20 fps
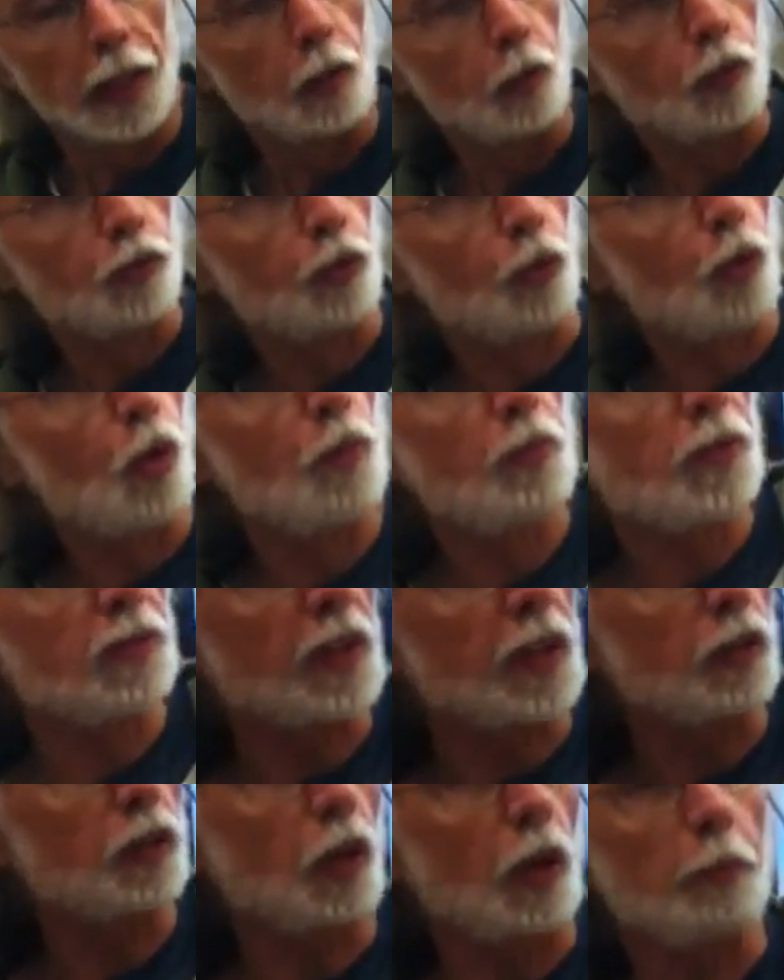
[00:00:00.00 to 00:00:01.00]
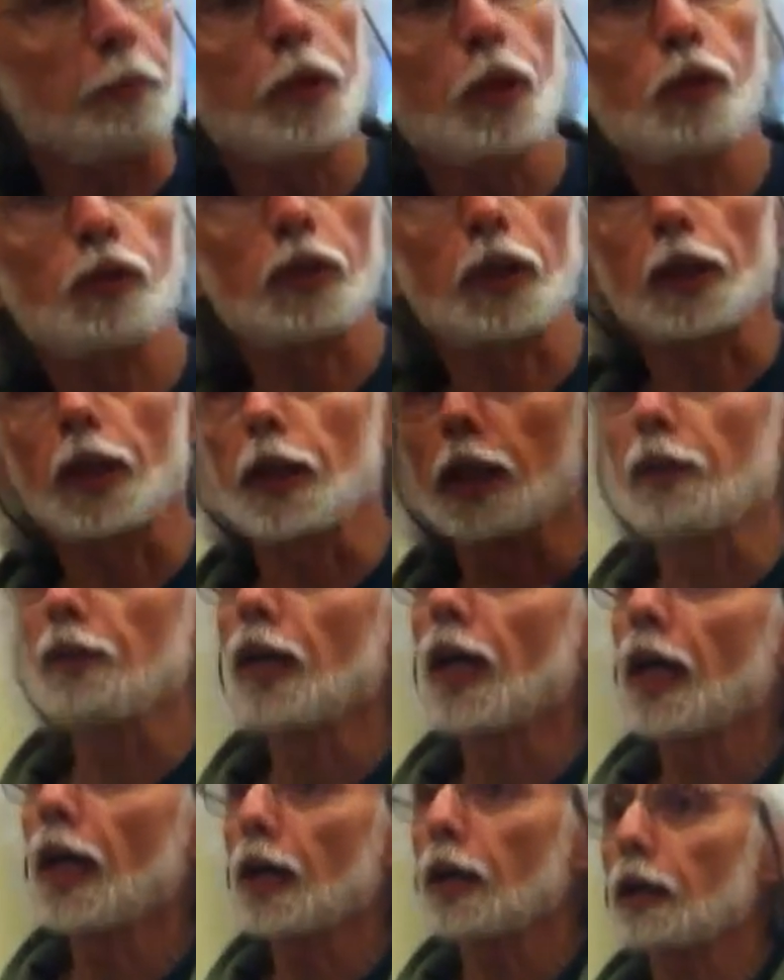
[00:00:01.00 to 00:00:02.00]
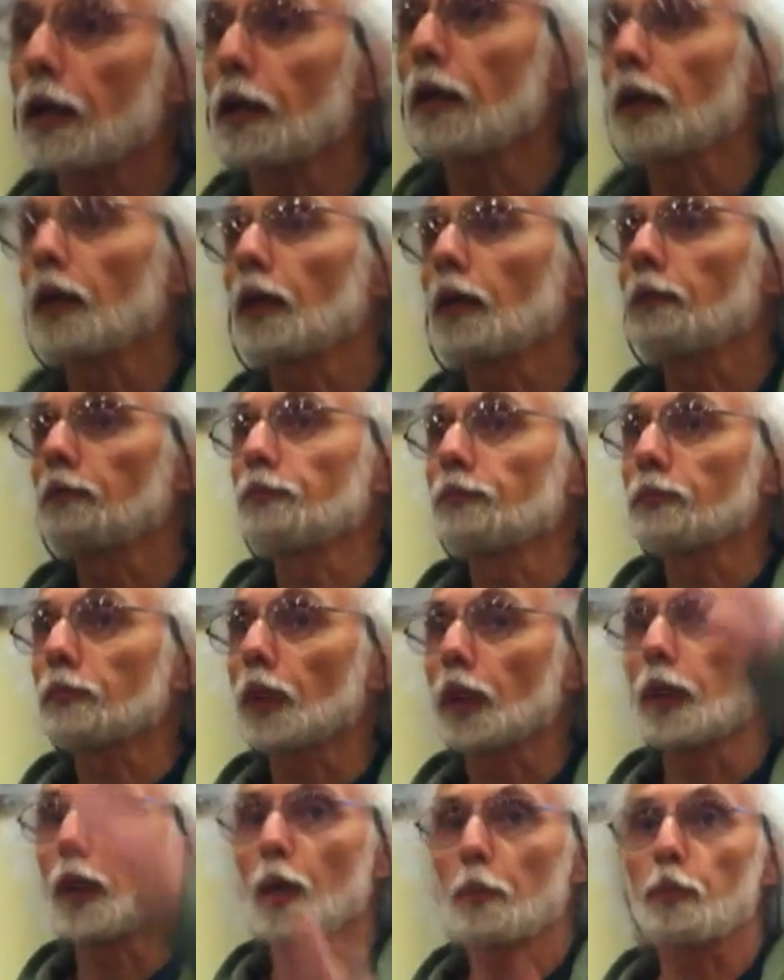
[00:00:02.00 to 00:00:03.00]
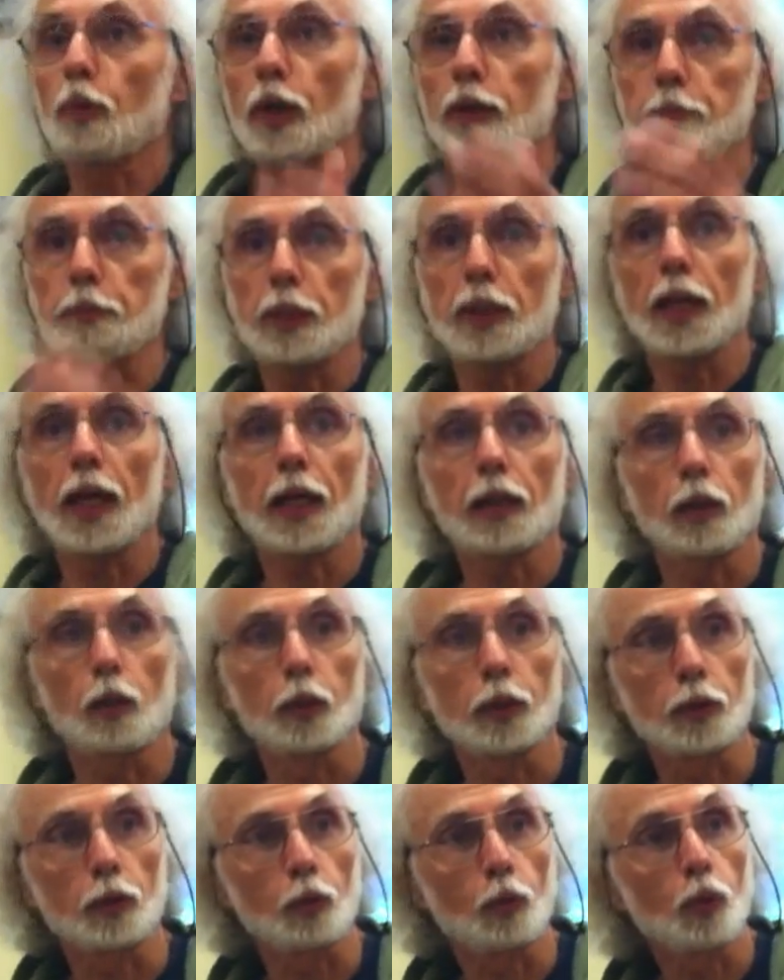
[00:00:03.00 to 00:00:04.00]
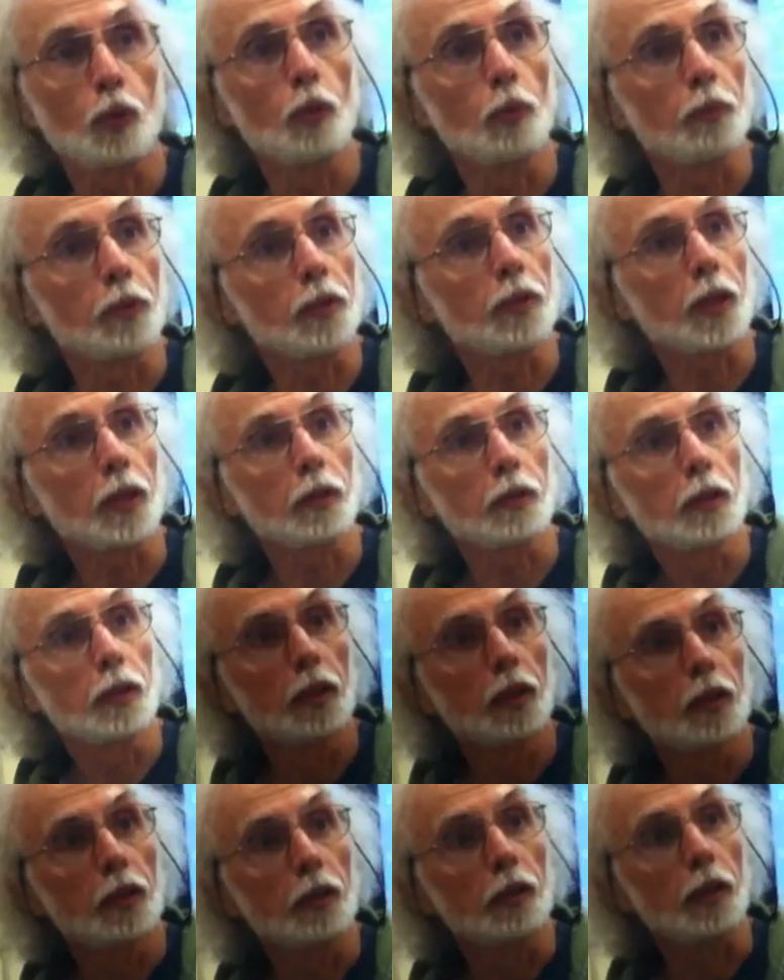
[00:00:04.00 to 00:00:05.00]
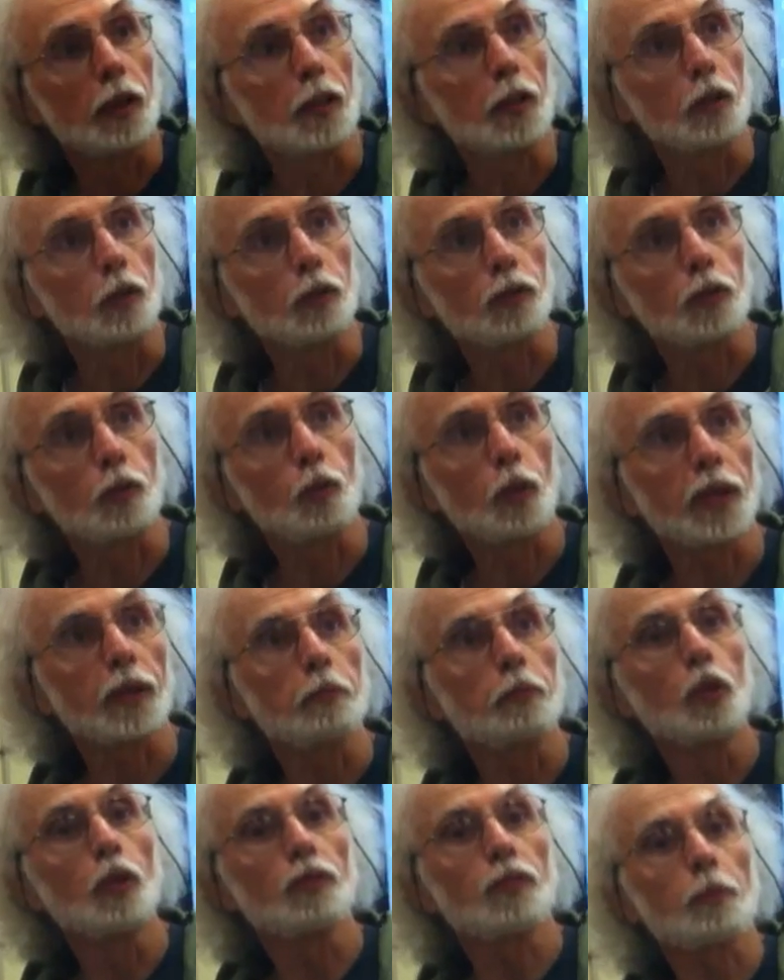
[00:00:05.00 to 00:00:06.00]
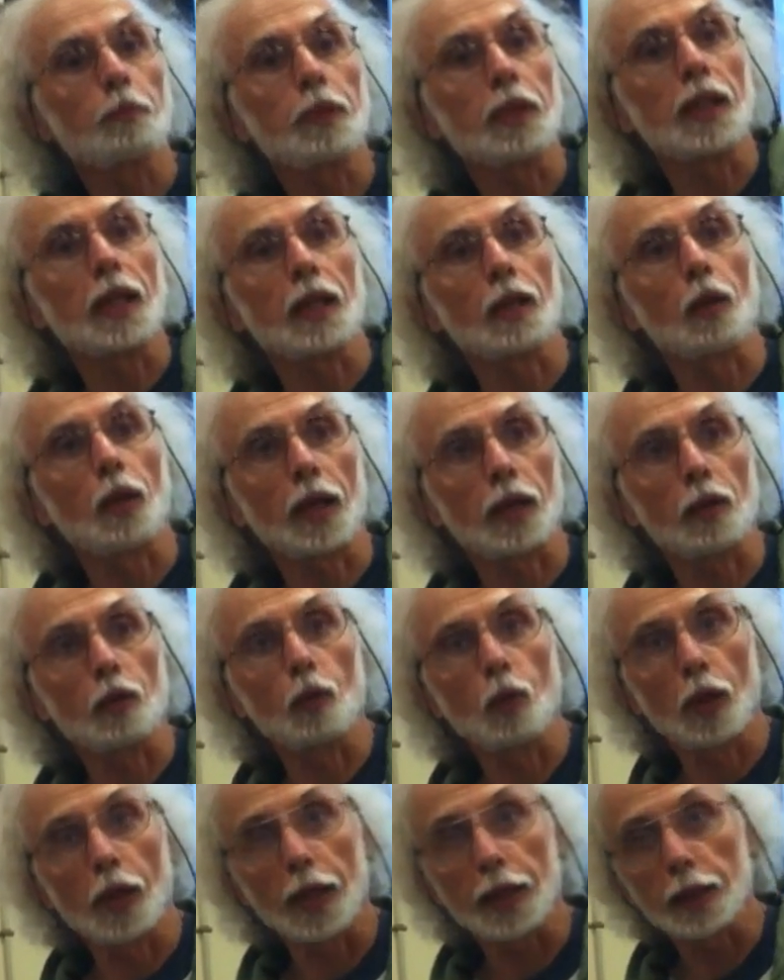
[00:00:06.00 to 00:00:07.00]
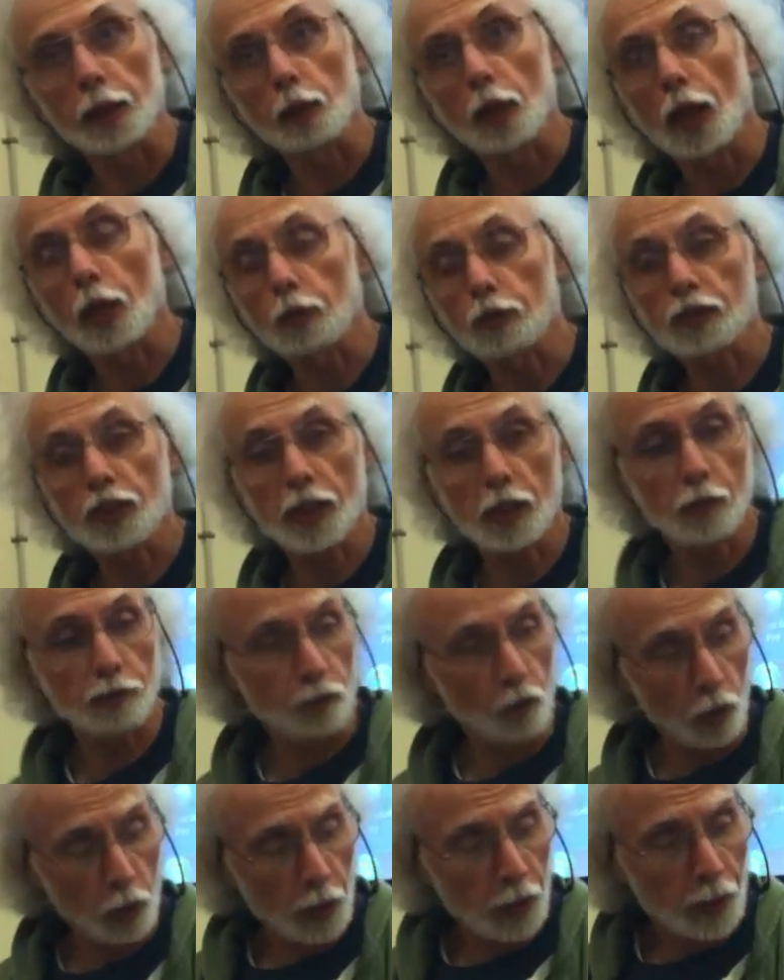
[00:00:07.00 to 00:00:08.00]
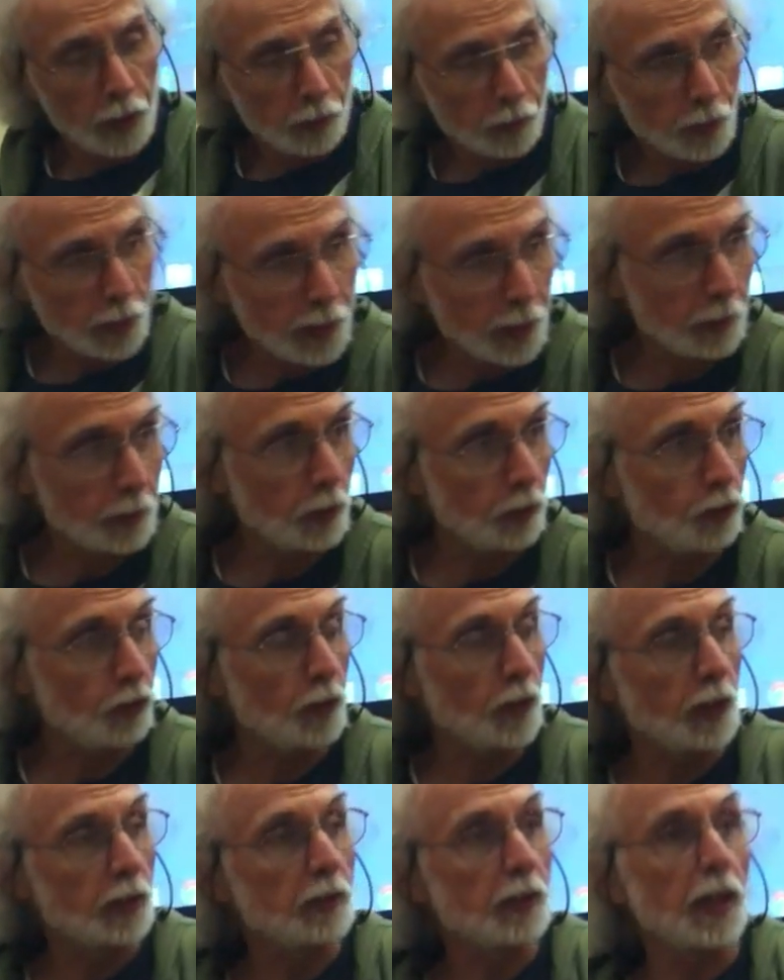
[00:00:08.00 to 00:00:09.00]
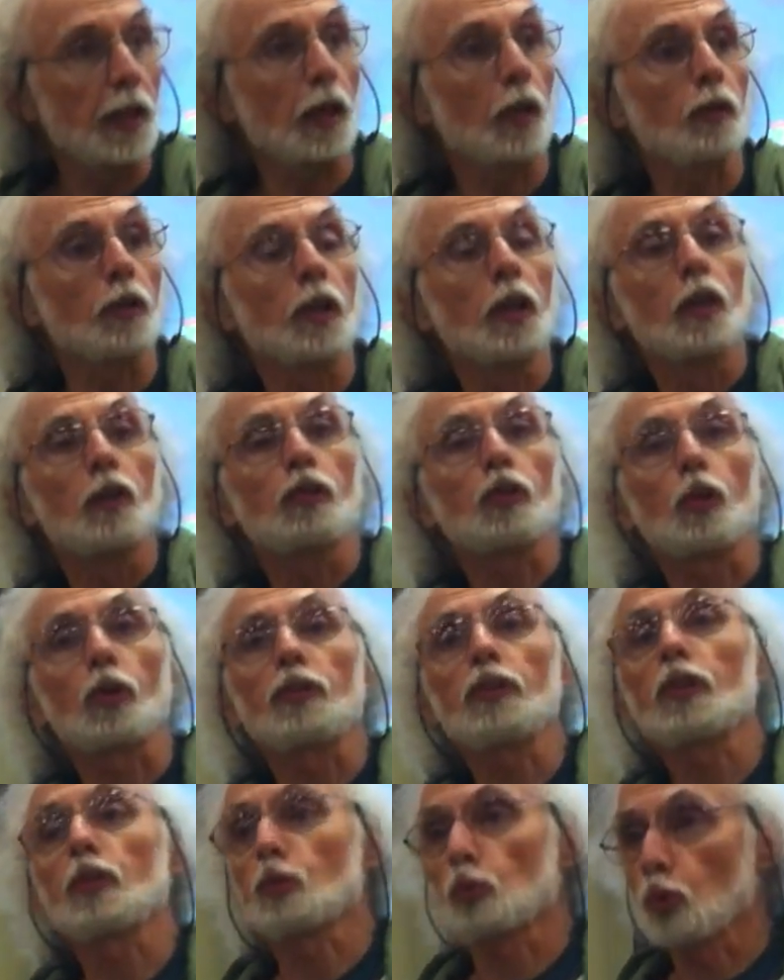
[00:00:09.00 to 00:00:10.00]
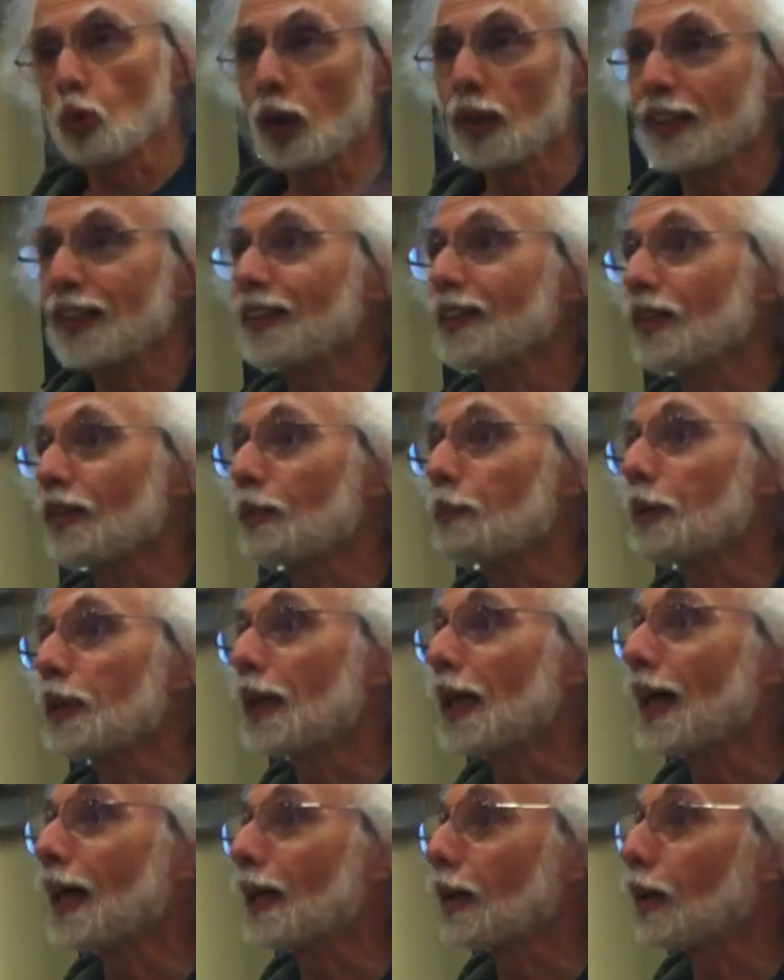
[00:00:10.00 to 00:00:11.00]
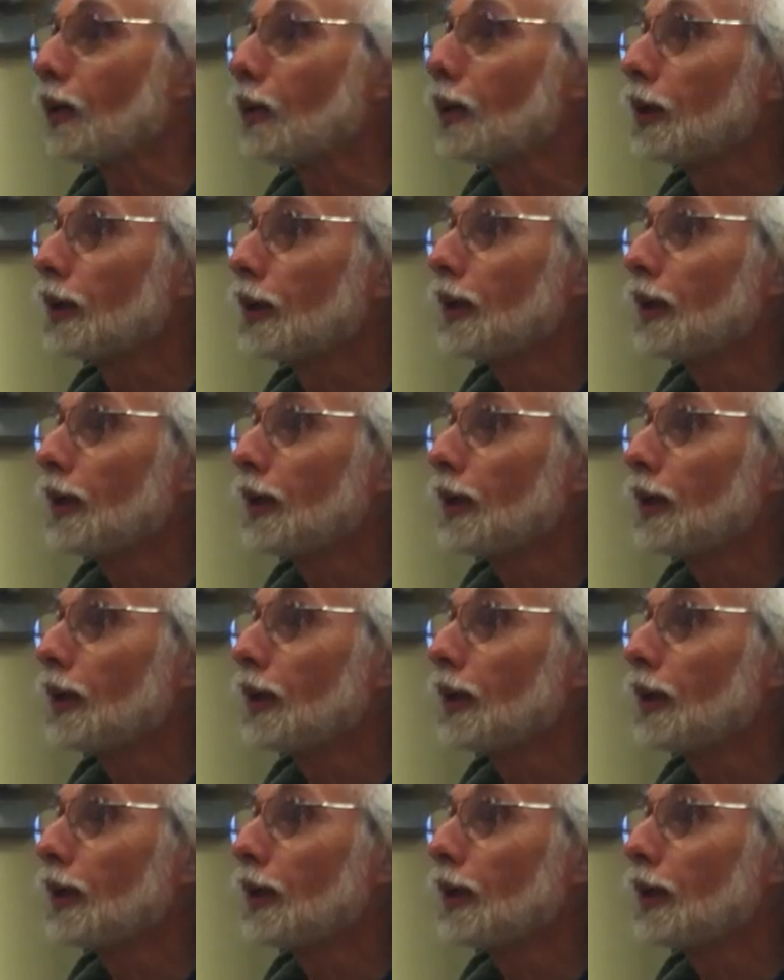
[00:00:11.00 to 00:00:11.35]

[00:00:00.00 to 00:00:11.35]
And it was a room that they taught music in, and they had a, a, an upright piano in the room that they, they used. And we had moved the piano out of the way, and I was careful to get this thing down so it didn't run into the piano.